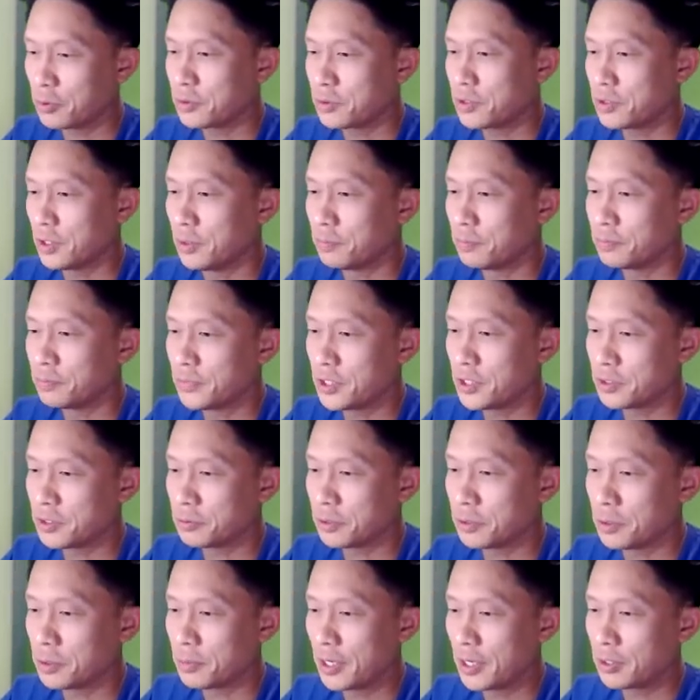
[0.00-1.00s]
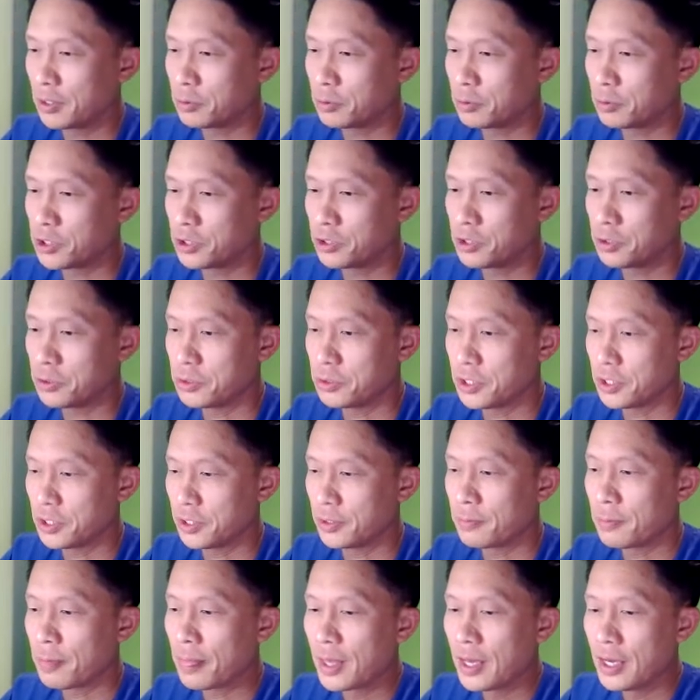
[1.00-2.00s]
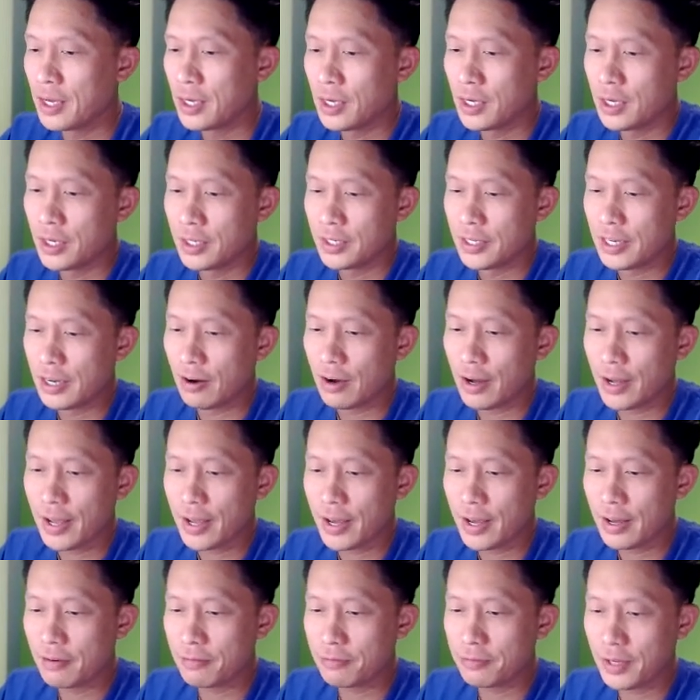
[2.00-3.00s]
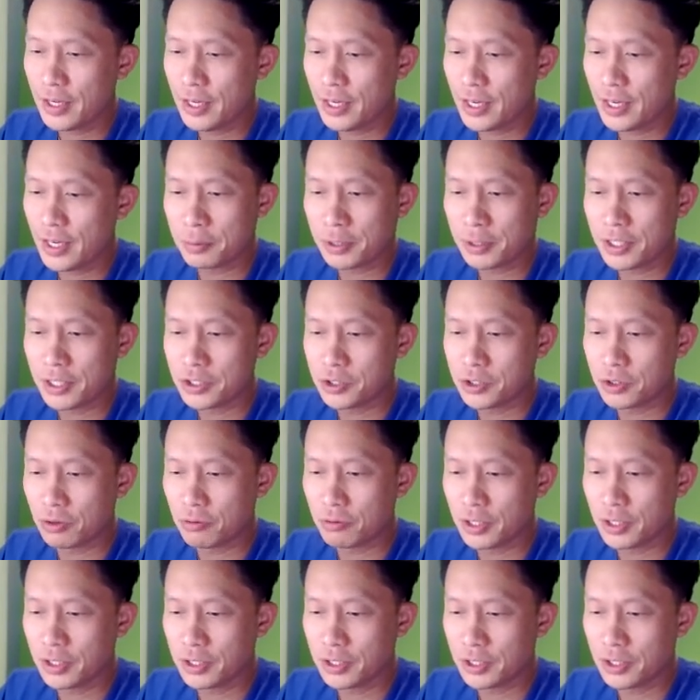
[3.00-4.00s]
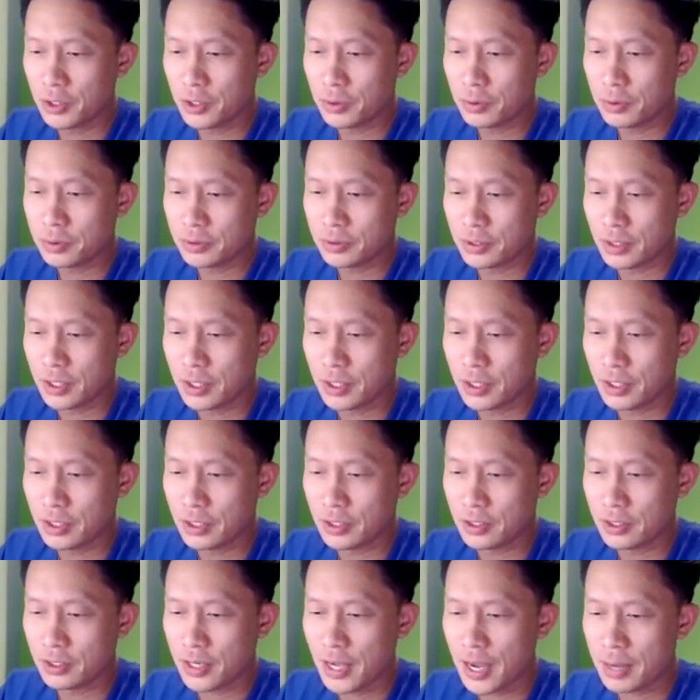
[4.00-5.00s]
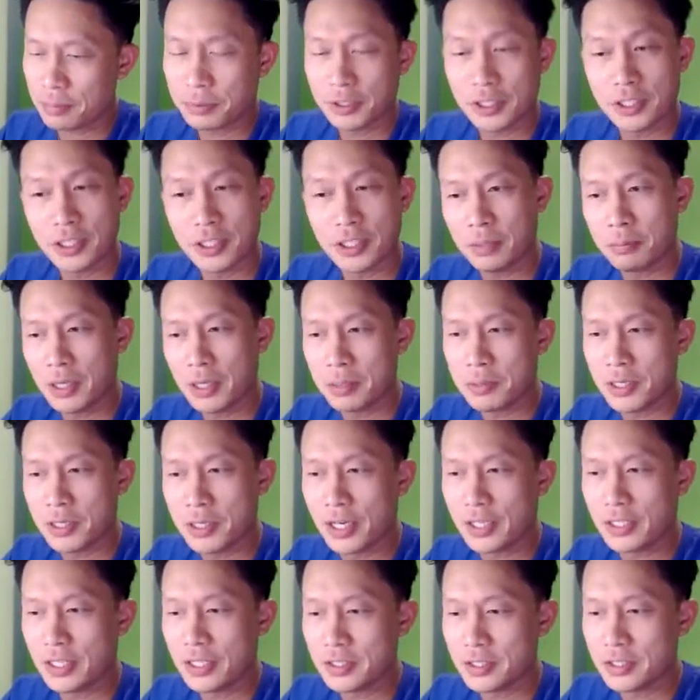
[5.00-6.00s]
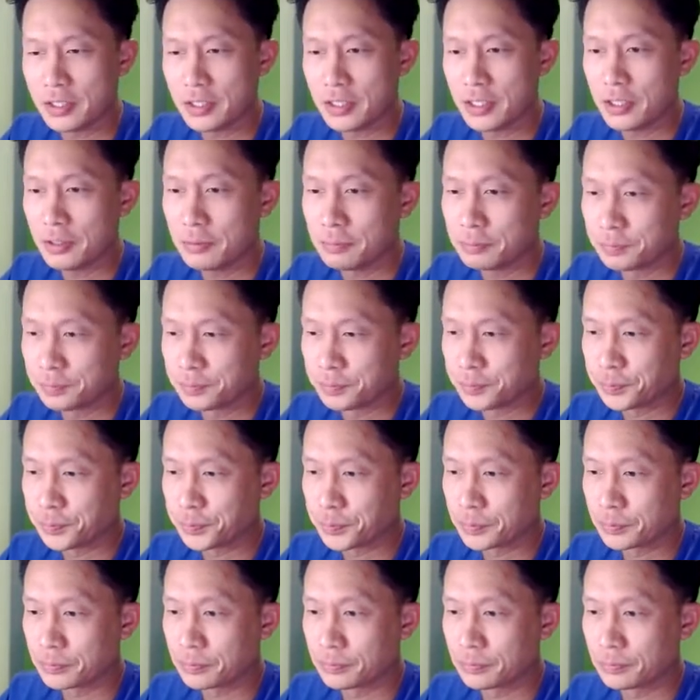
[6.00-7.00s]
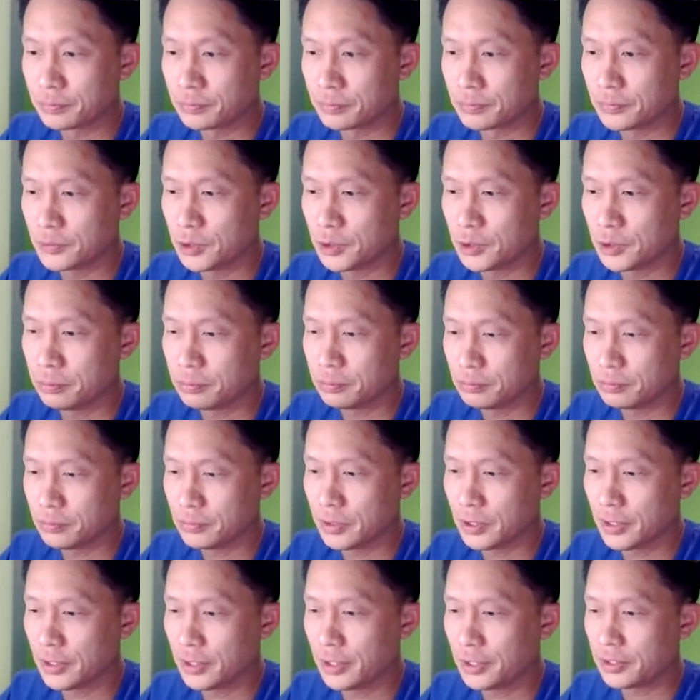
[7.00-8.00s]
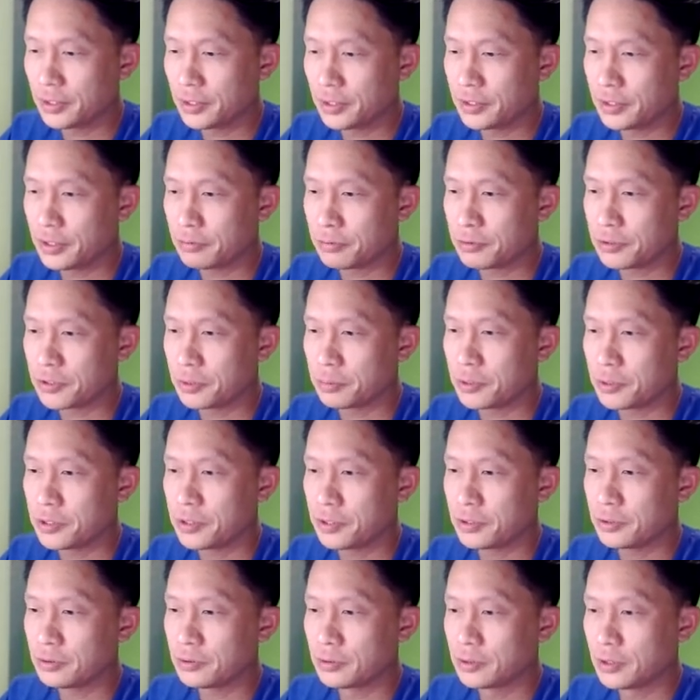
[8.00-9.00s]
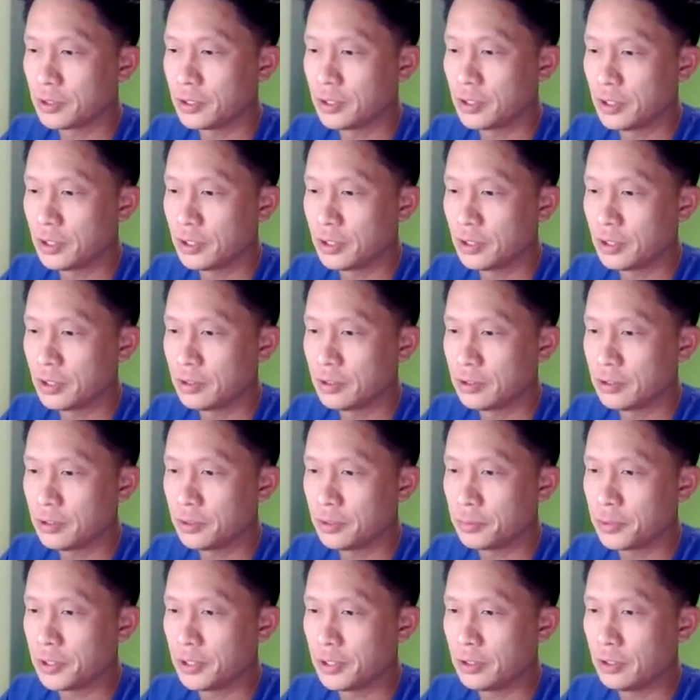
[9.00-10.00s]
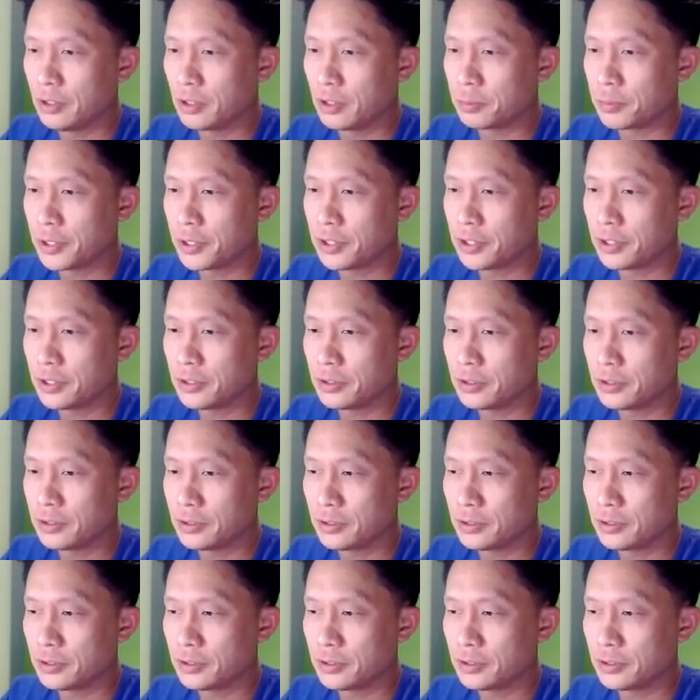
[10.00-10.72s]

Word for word: So it doesn't really matter what you choose here. Now I have an application all ready to go, aptly named Apidays India. Oop, I got kicked out for some reason. So let me log back in.